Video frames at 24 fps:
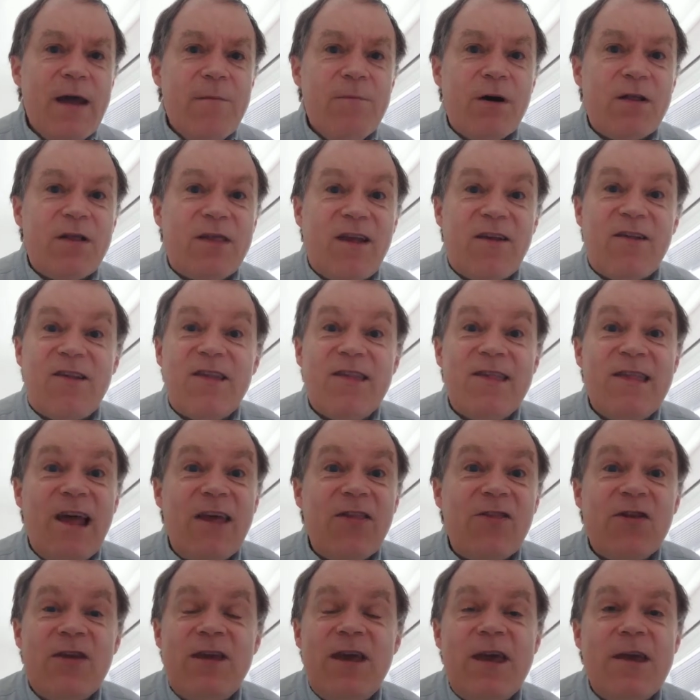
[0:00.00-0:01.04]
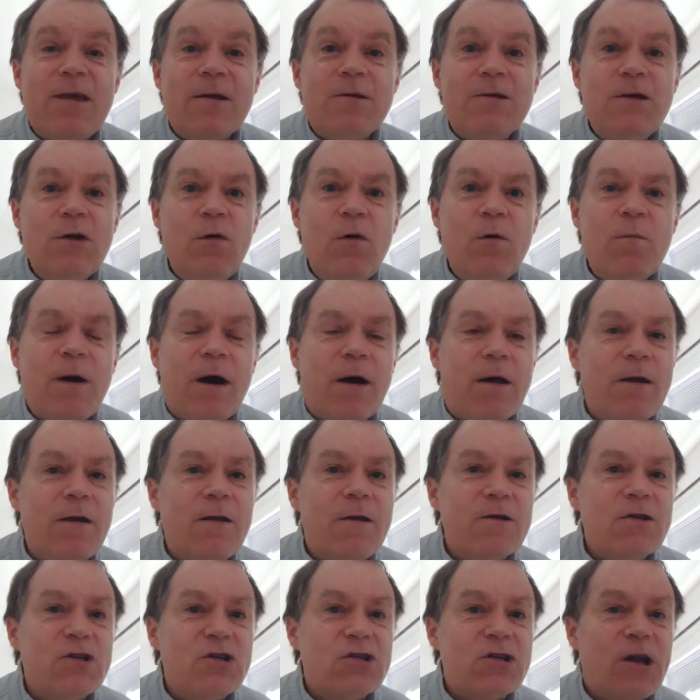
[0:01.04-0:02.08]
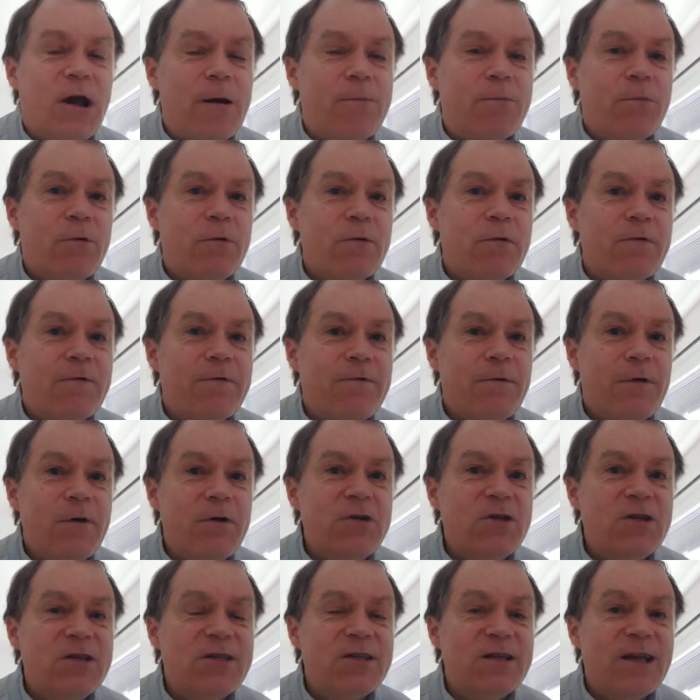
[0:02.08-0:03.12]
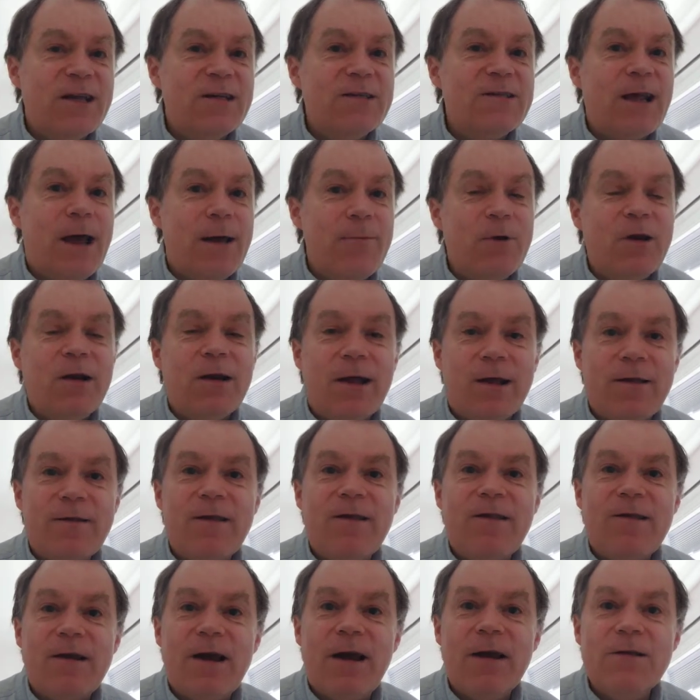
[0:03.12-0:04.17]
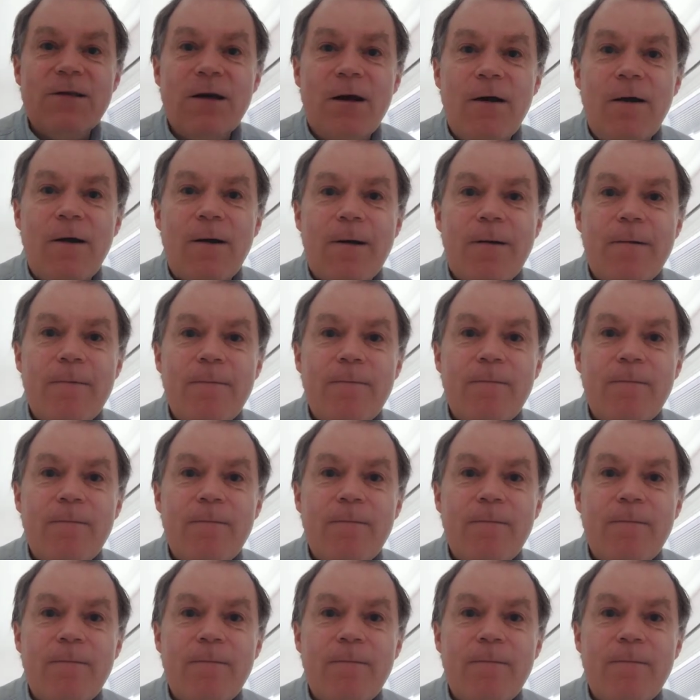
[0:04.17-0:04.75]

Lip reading: But there's nothing he can do about it, because Shapur I says, I'm going to let this guy talk.